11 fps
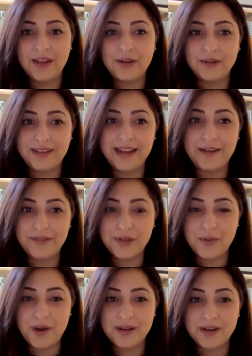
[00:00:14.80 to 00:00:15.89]
Good day,
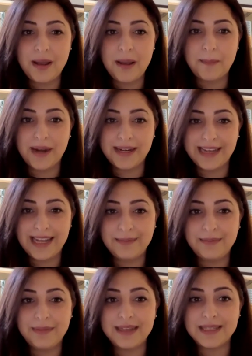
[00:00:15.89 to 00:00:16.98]
everyone. My
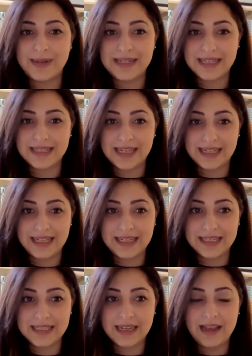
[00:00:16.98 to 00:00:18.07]
name is Maisa
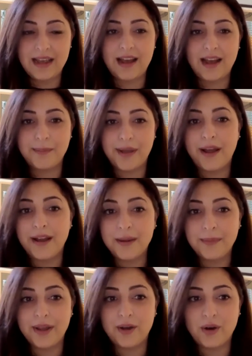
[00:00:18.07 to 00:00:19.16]
Sarkis, and I'm
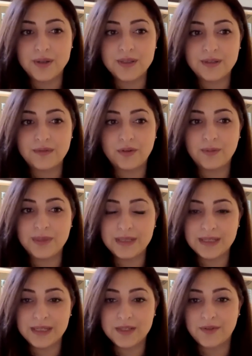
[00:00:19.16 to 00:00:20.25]
a host for
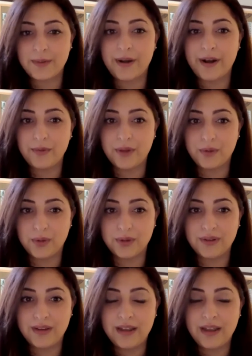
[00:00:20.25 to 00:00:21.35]
businesses from around the world.
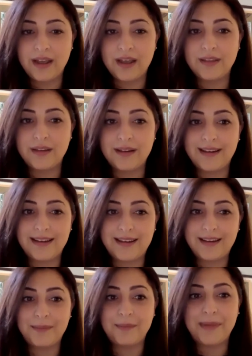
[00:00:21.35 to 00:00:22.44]

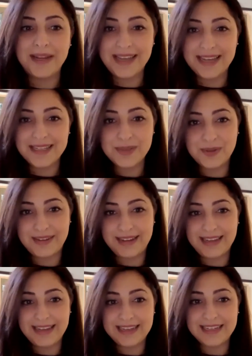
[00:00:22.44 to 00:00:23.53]
My guest
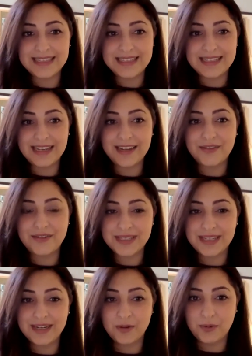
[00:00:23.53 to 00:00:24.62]
today is
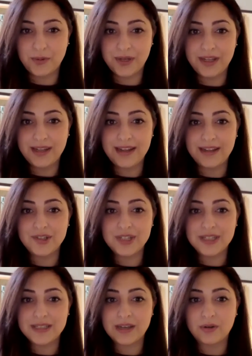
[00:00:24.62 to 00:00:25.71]
Christine Khoury, and
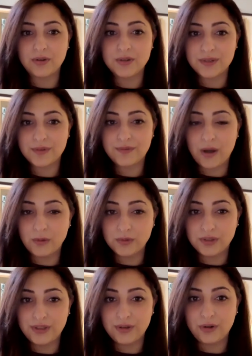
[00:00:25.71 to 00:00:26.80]
she's the
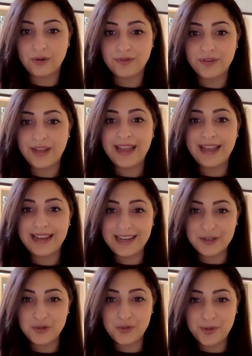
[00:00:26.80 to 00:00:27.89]
co-founder of
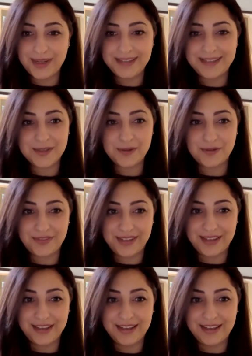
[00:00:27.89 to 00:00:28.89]
Les Jouets de Sophie.